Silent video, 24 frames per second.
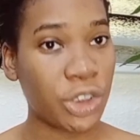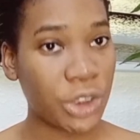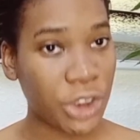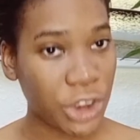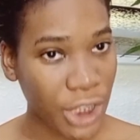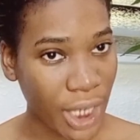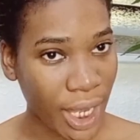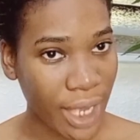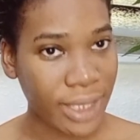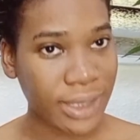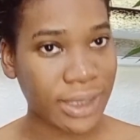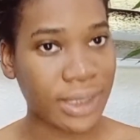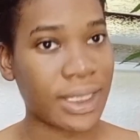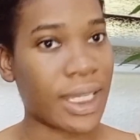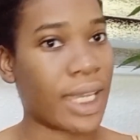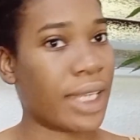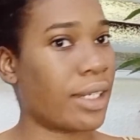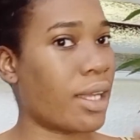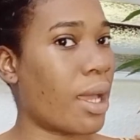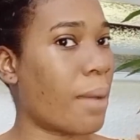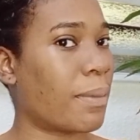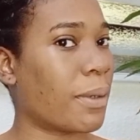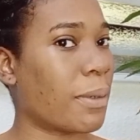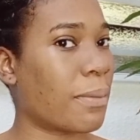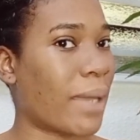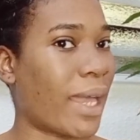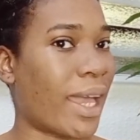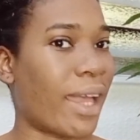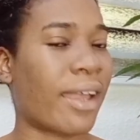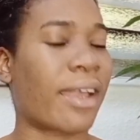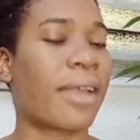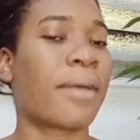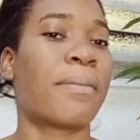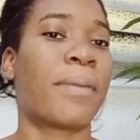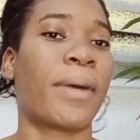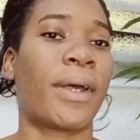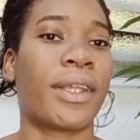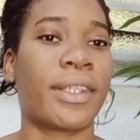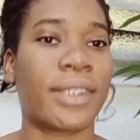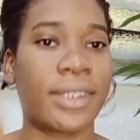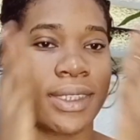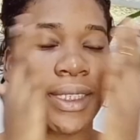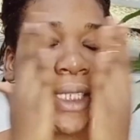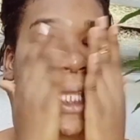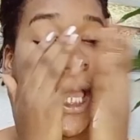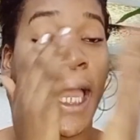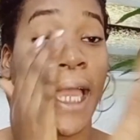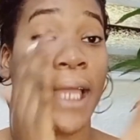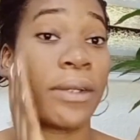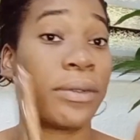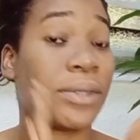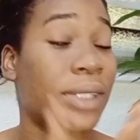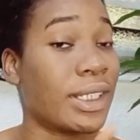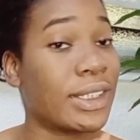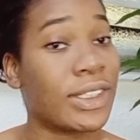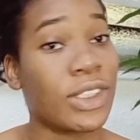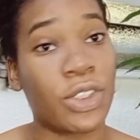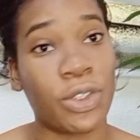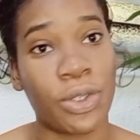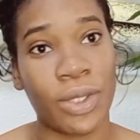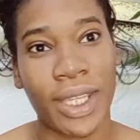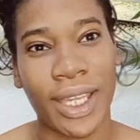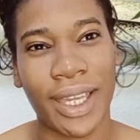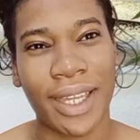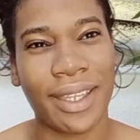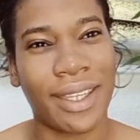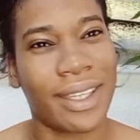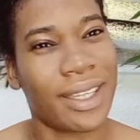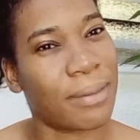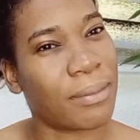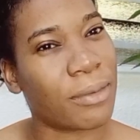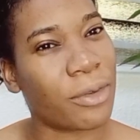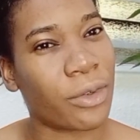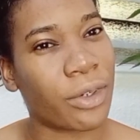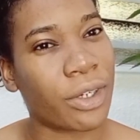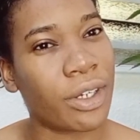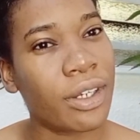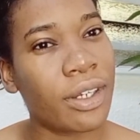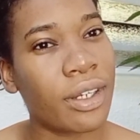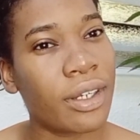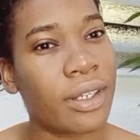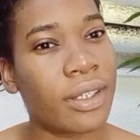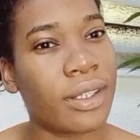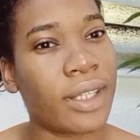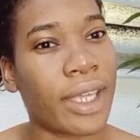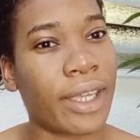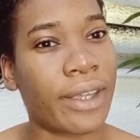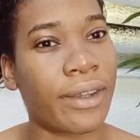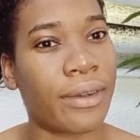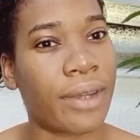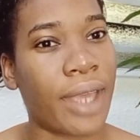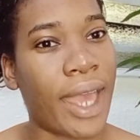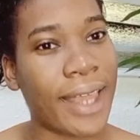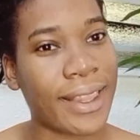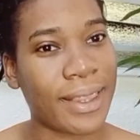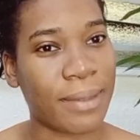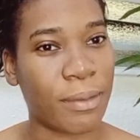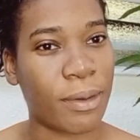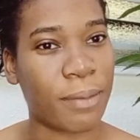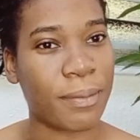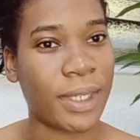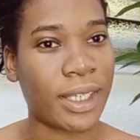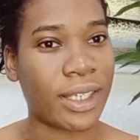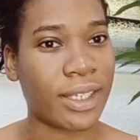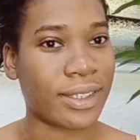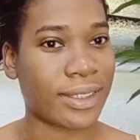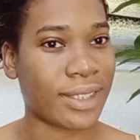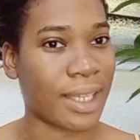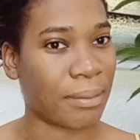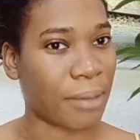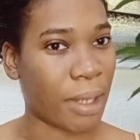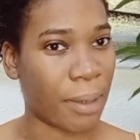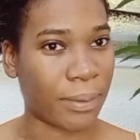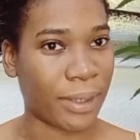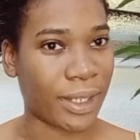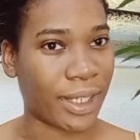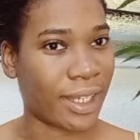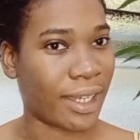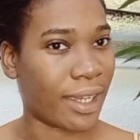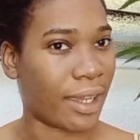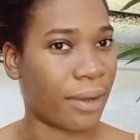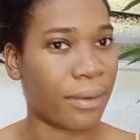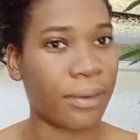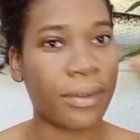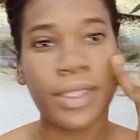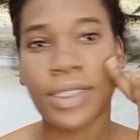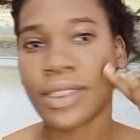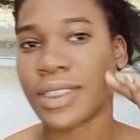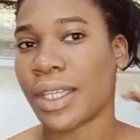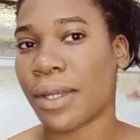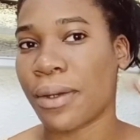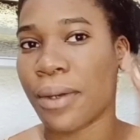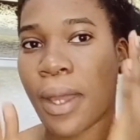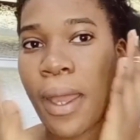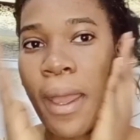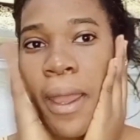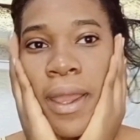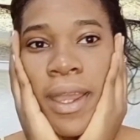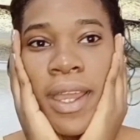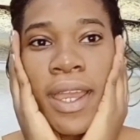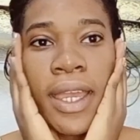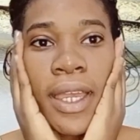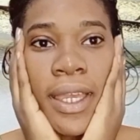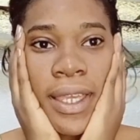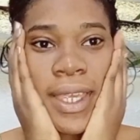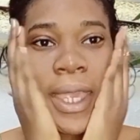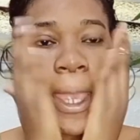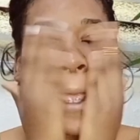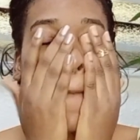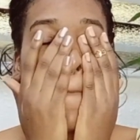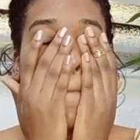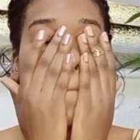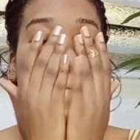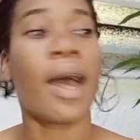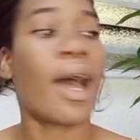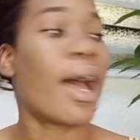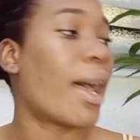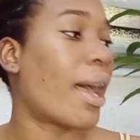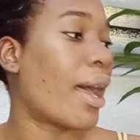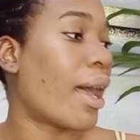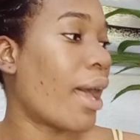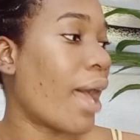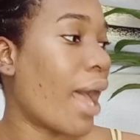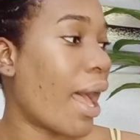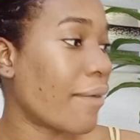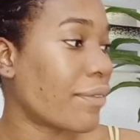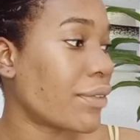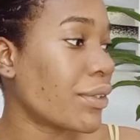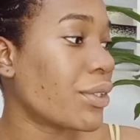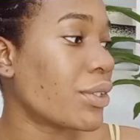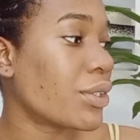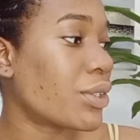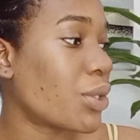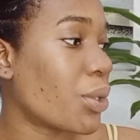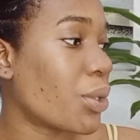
chest and upper back, but I don't need to do that anymore, like at the moment, because I'm not breaking out. So yeah. After the